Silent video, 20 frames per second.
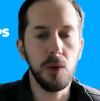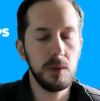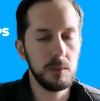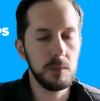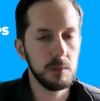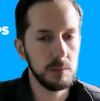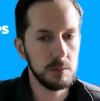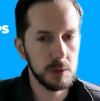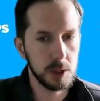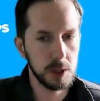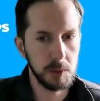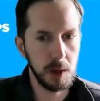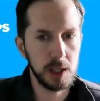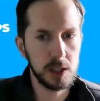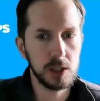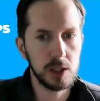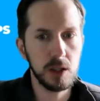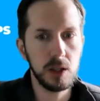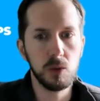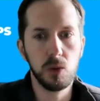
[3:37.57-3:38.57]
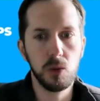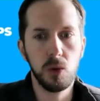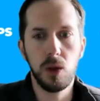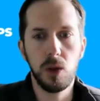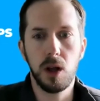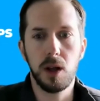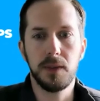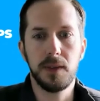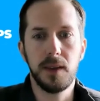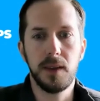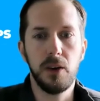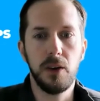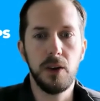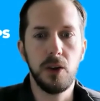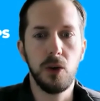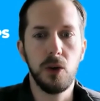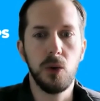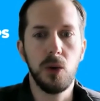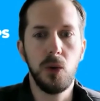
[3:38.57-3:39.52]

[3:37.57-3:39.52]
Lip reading: and especially rural Ontario,